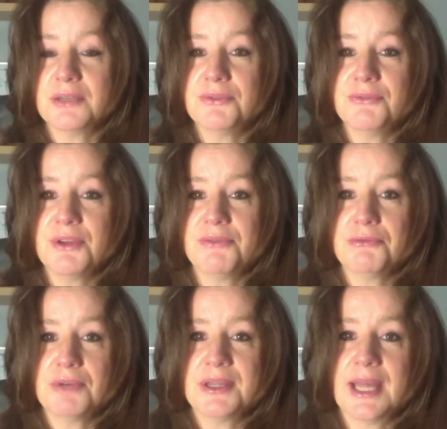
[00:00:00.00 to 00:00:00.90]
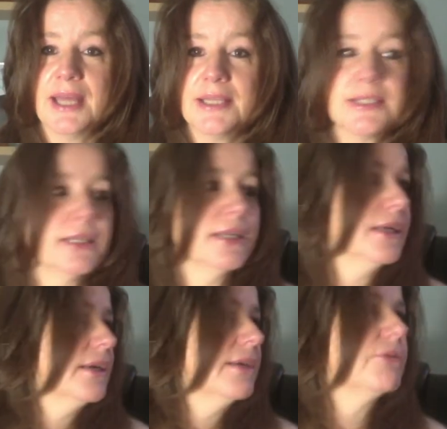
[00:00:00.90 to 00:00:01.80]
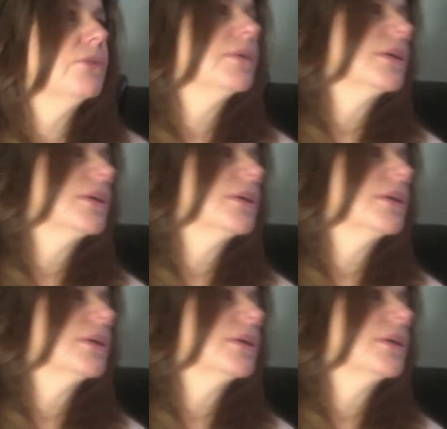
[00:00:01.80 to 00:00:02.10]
If you've never read that, I haven't got my